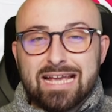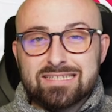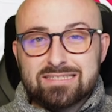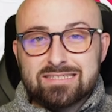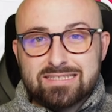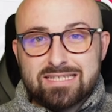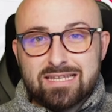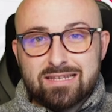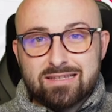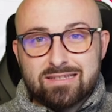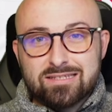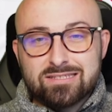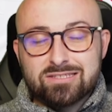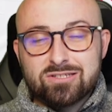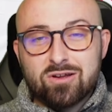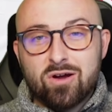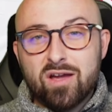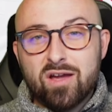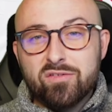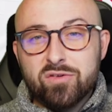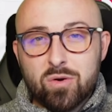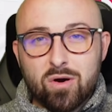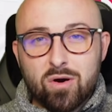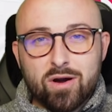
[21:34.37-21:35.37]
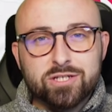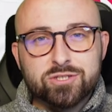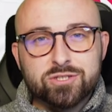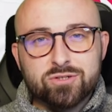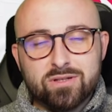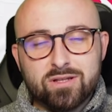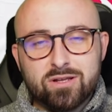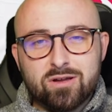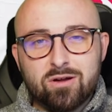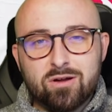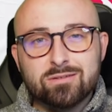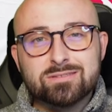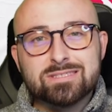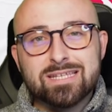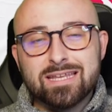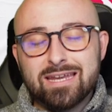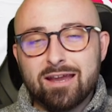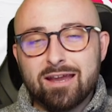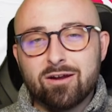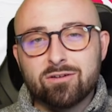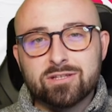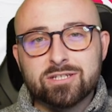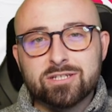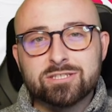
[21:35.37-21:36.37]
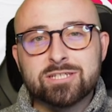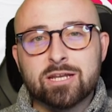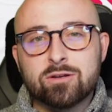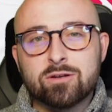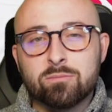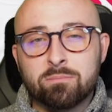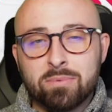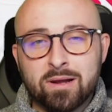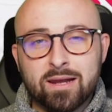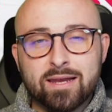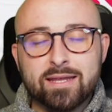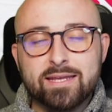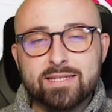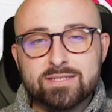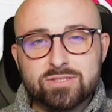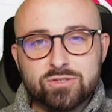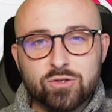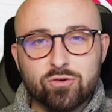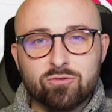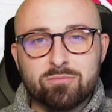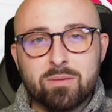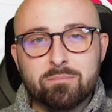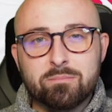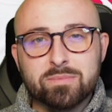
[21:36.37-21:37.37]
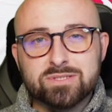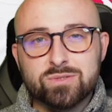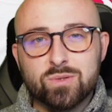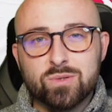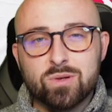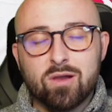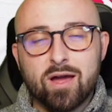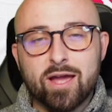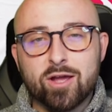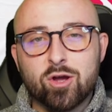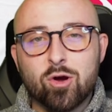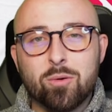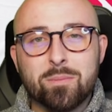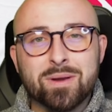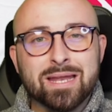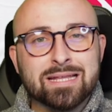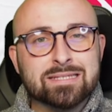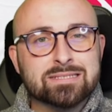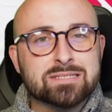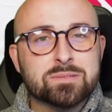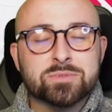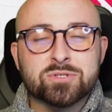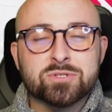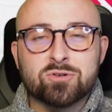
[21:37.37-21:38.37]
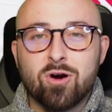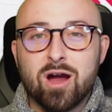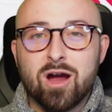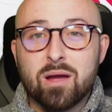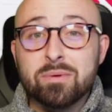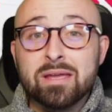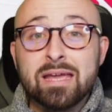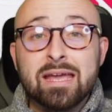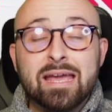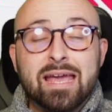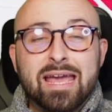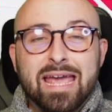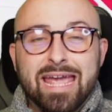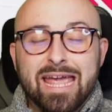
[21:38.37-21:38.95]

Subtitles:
As I said at the start, if you are enjoying the content here on this channel, please do remember to like, comment and subscribe.